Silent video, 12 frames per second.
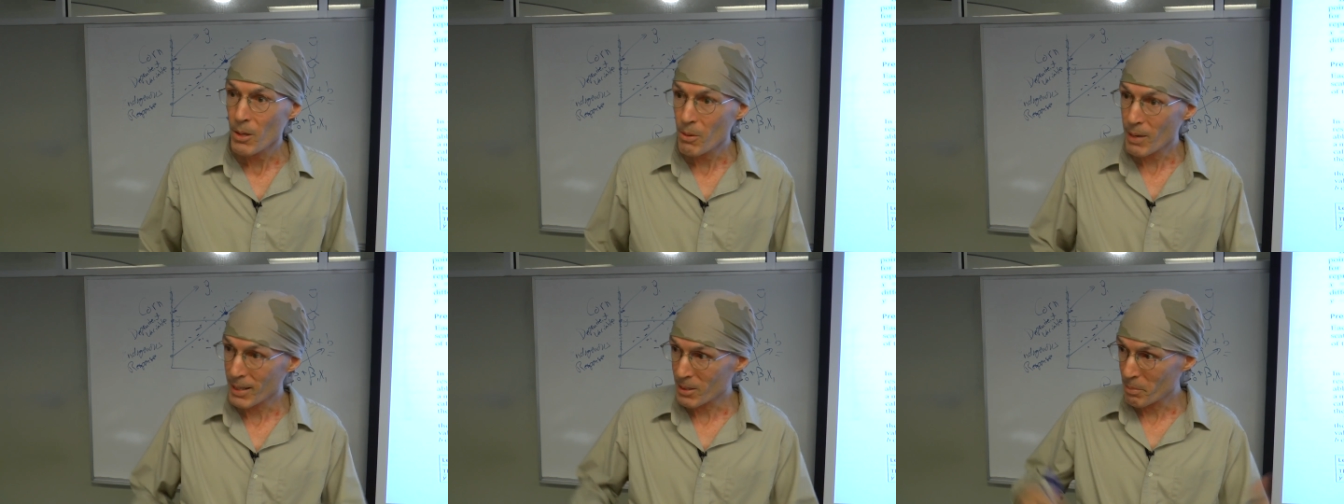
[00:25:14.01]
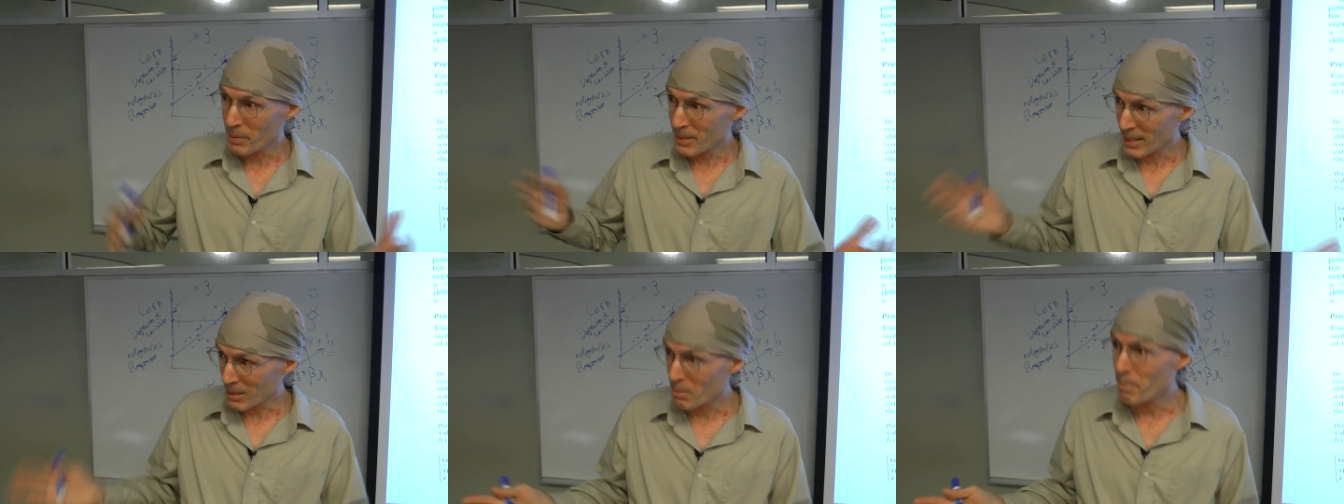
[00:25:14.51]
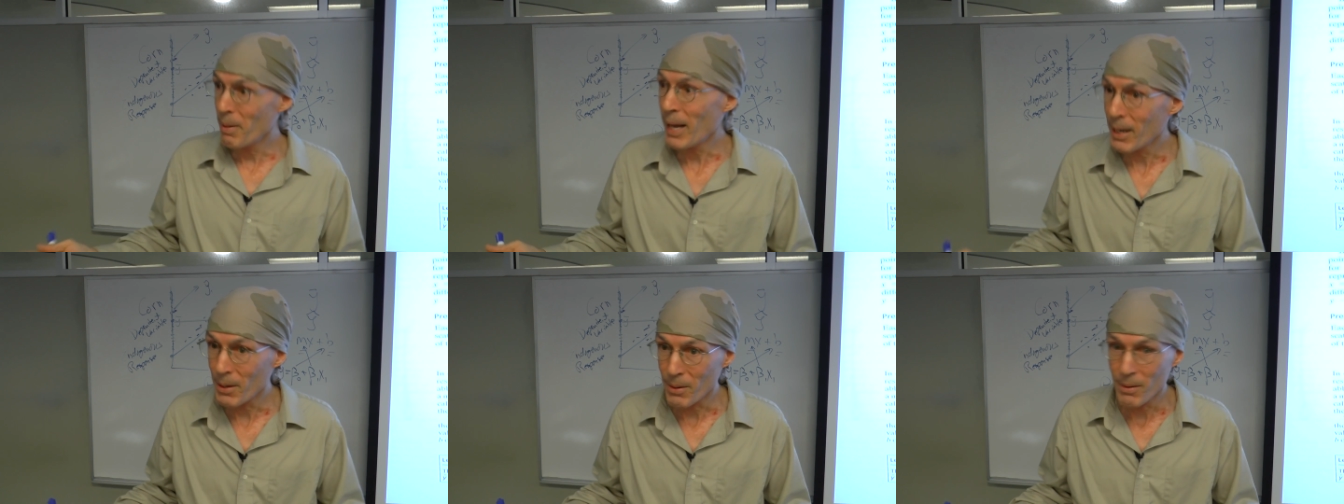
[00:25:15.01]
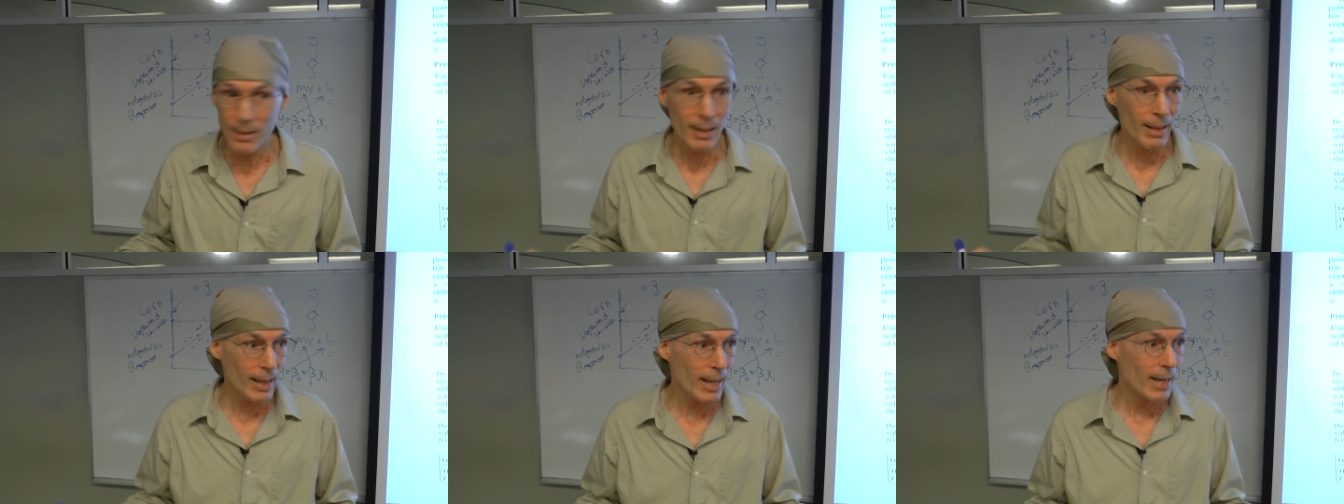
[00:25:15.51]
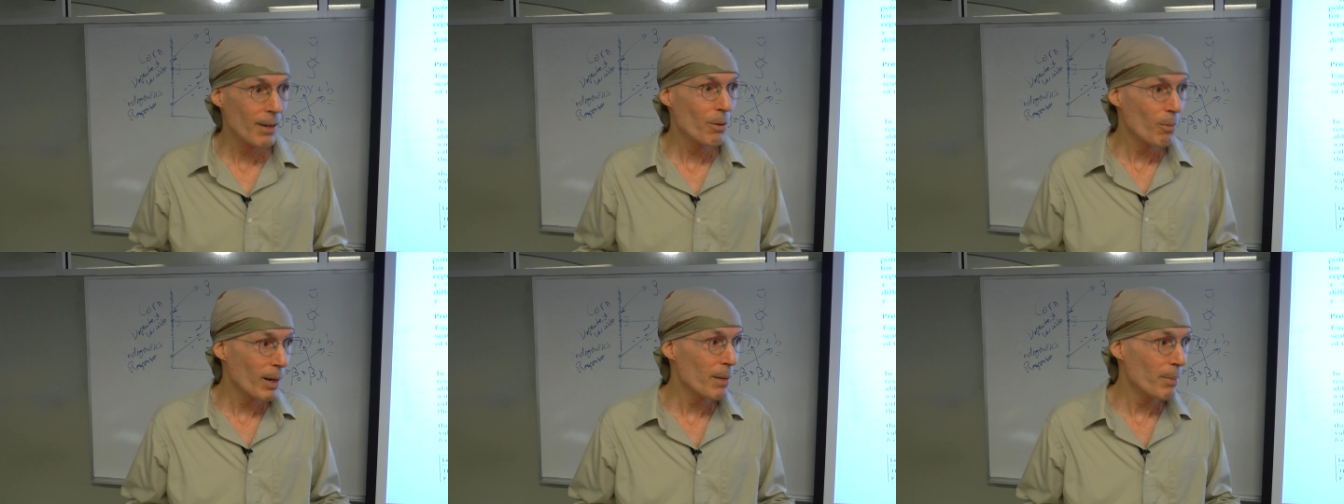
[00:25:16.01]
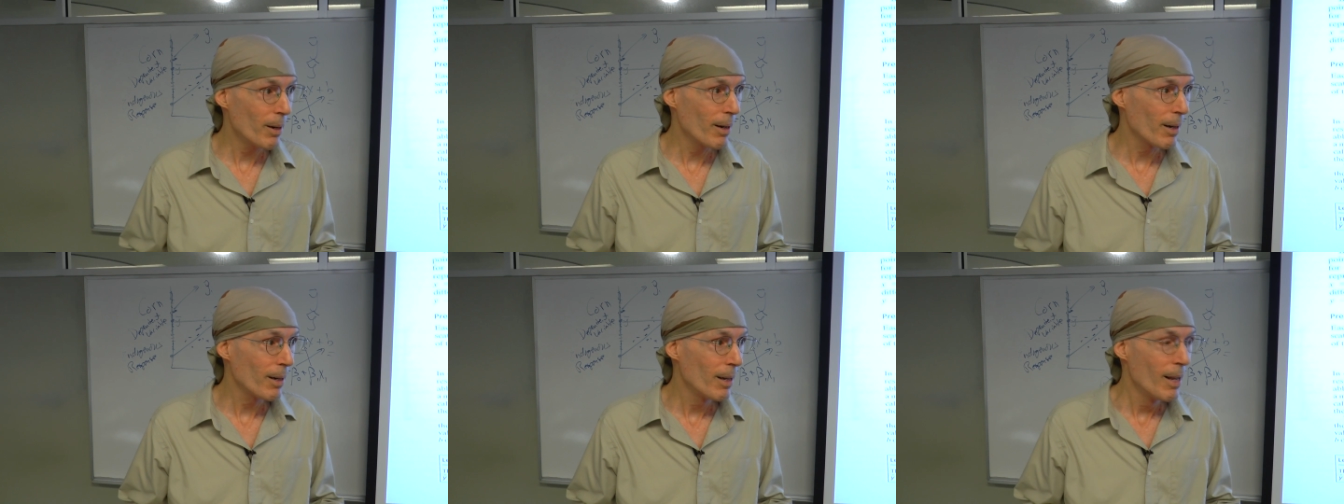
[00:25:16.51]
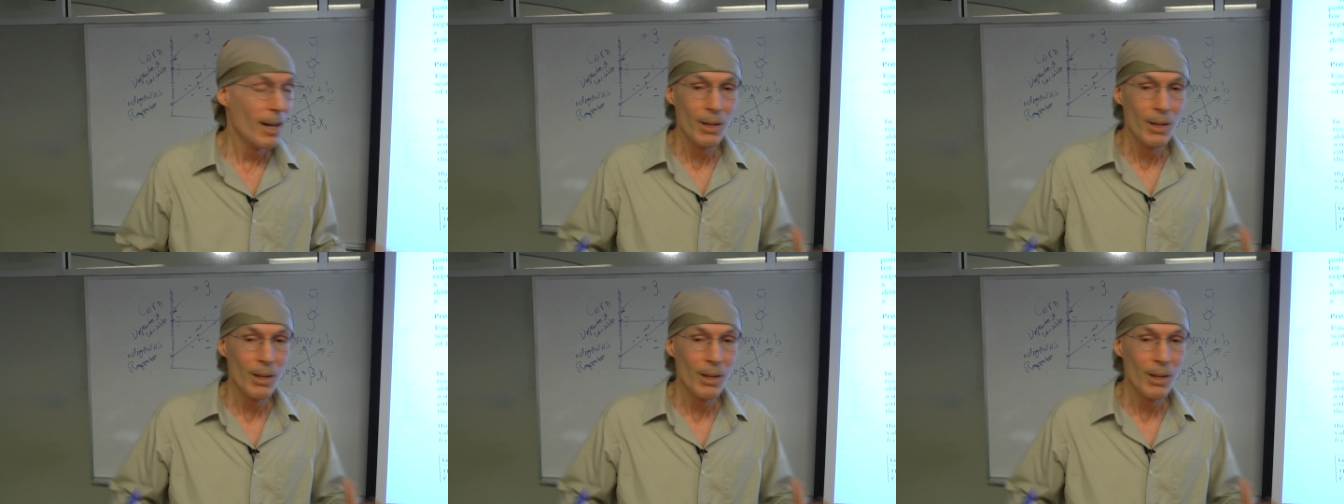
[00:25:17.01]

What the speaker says: you get to predict better than y bar.